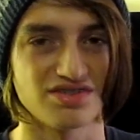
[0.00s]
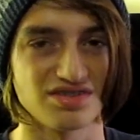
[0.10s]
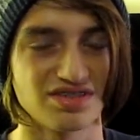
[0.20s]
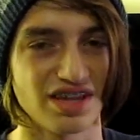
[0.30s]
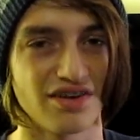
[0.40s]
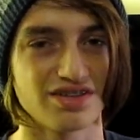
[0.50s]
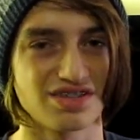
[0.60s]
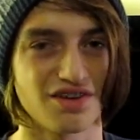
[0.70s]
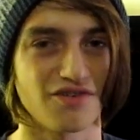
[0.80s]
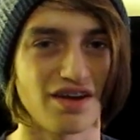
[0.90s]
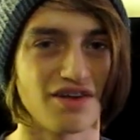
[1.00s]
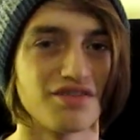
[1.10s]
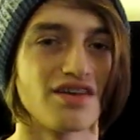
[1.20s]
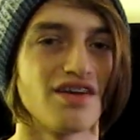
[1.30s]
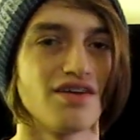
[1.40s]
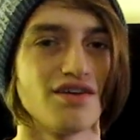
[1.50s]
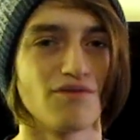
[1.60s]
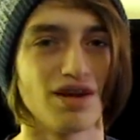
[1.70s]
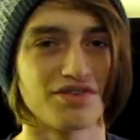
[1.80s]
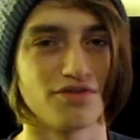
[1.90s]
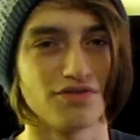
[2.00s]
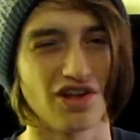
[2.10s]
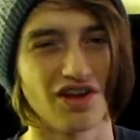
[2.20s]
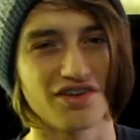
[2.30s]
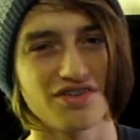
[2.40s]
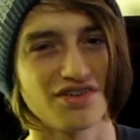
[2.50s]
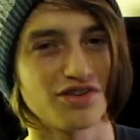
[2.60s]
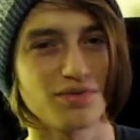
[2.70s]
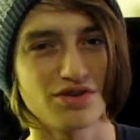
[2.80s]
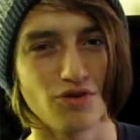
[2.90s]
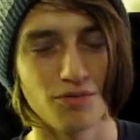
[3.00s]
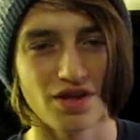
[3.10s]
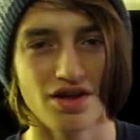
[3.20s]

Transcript: so stick around, watch the vlogs, it's gonna be cool.